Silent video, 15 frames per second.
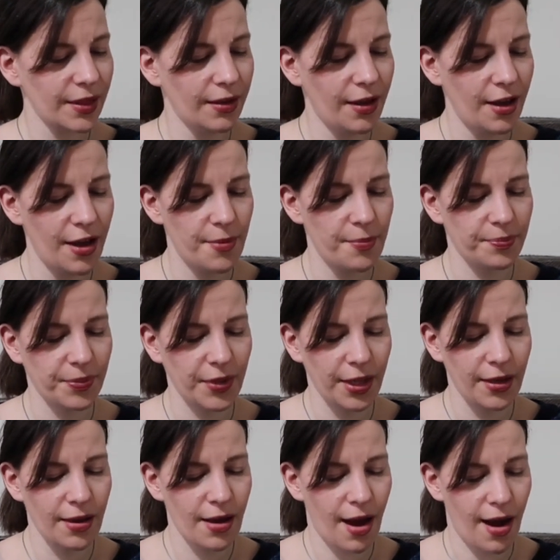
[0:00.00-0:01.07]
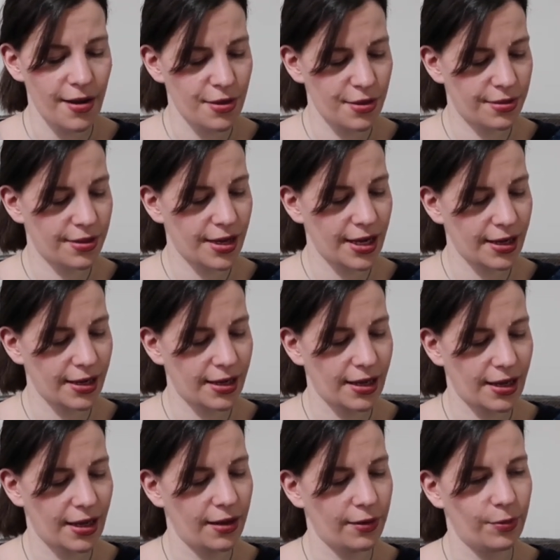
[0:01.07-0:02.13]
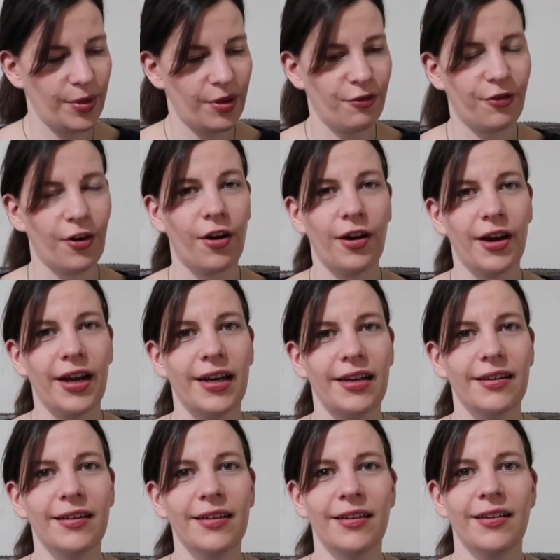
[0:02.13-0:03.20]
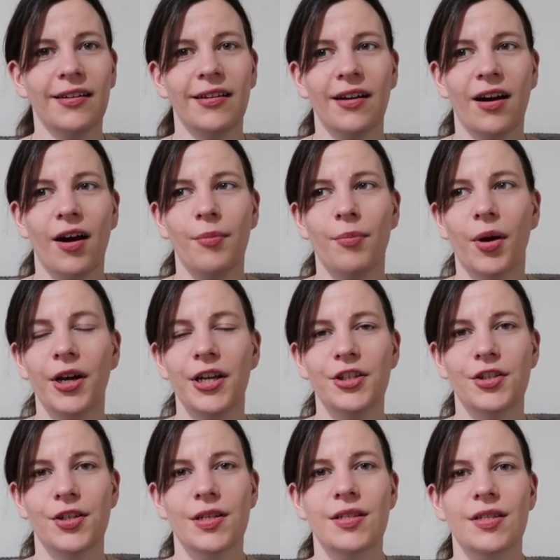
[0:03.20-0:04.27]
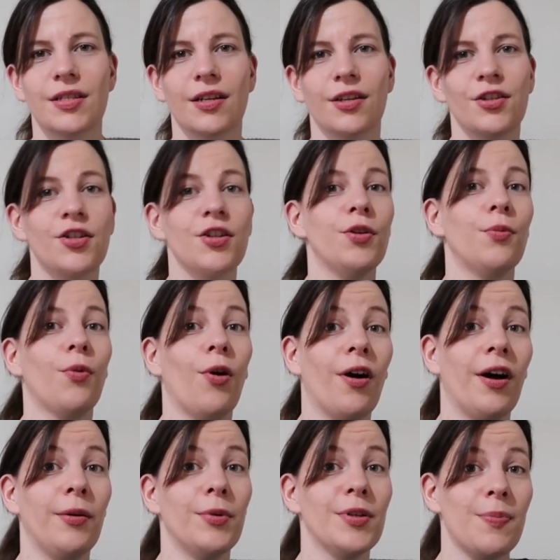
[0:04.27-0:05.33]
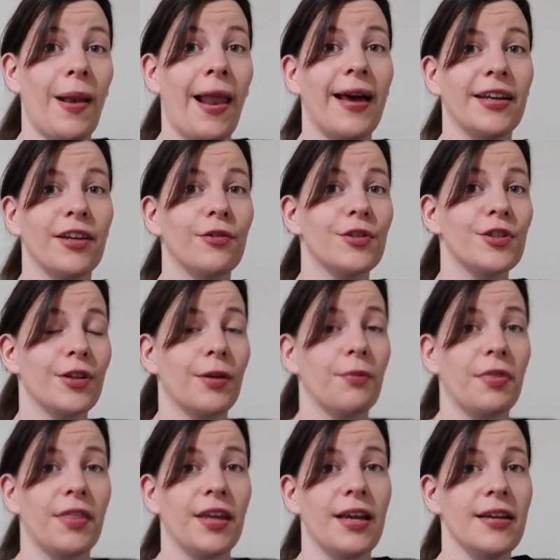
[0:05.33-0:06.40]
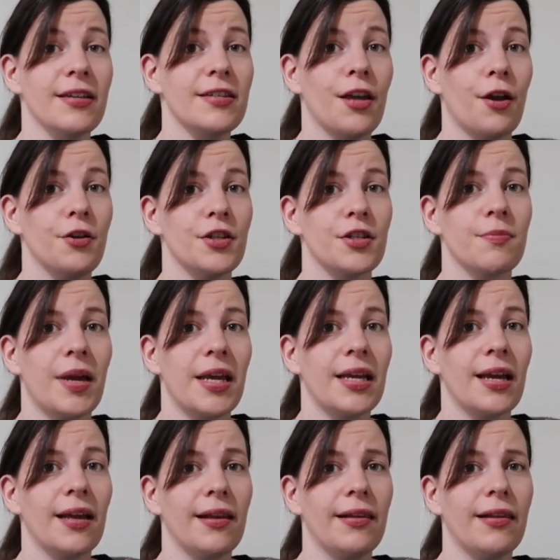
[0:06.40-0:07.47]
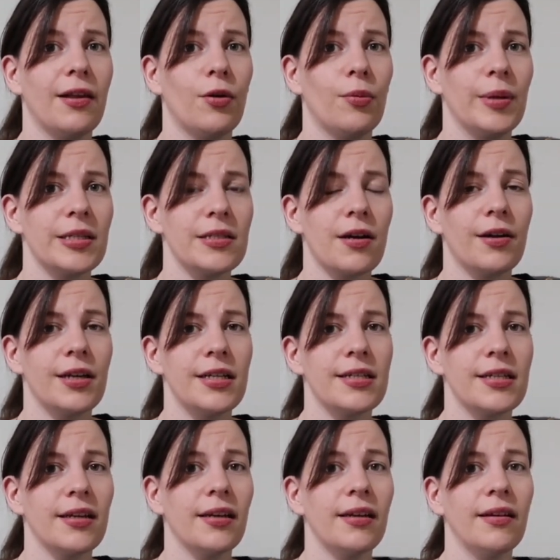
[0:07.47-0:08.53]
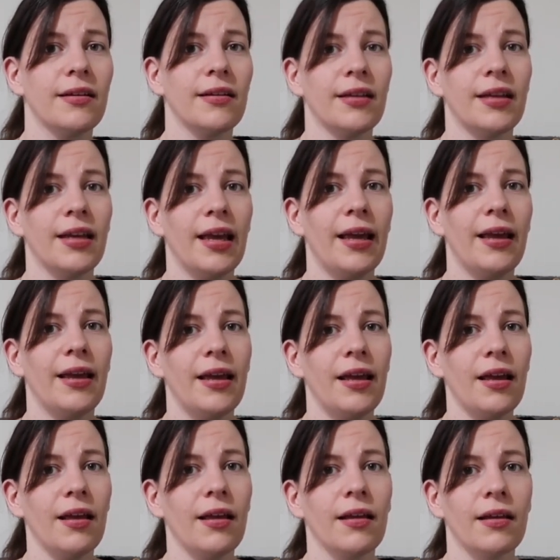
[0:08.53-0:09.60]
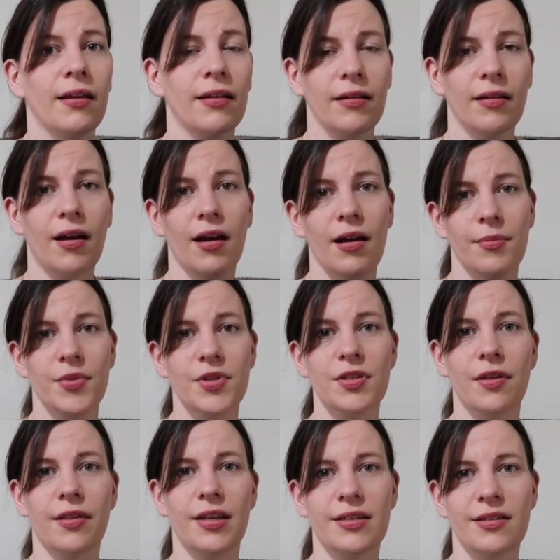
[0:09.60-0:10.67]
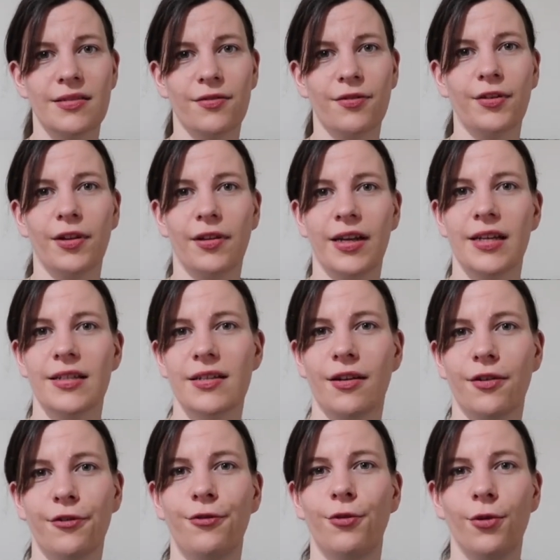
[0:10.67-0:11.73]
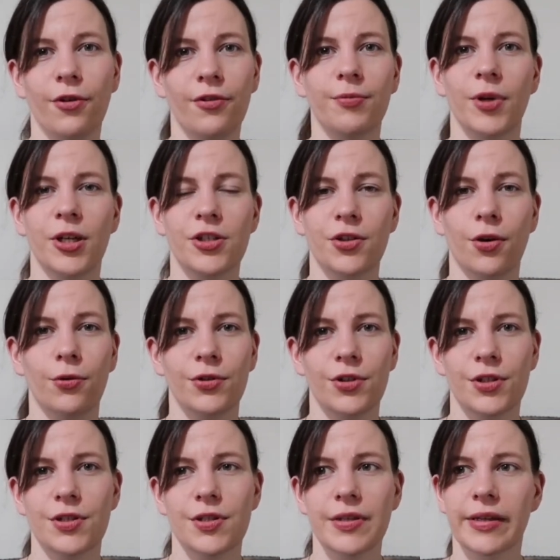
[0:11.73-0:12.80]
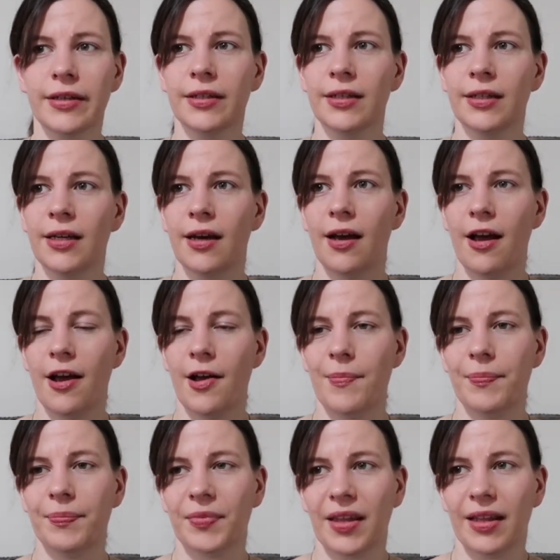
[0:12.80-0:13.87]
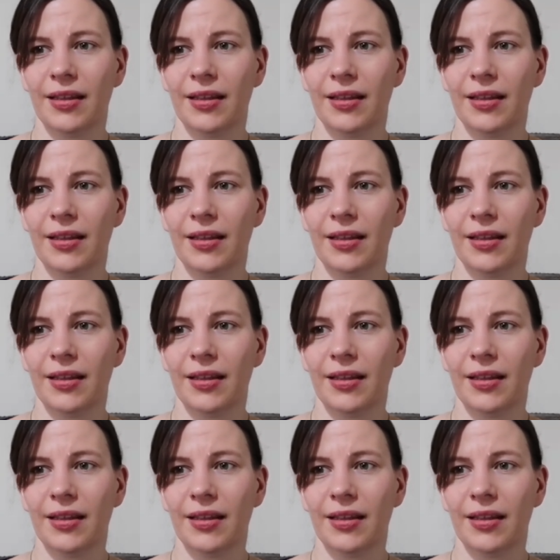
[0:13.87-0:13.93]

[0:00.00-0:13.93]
I think it'll be fine. I might just do what I was planning on doing with this and just make it a little bit tighter here, so that it doesn't feel like it's going to fall off my shoulders. And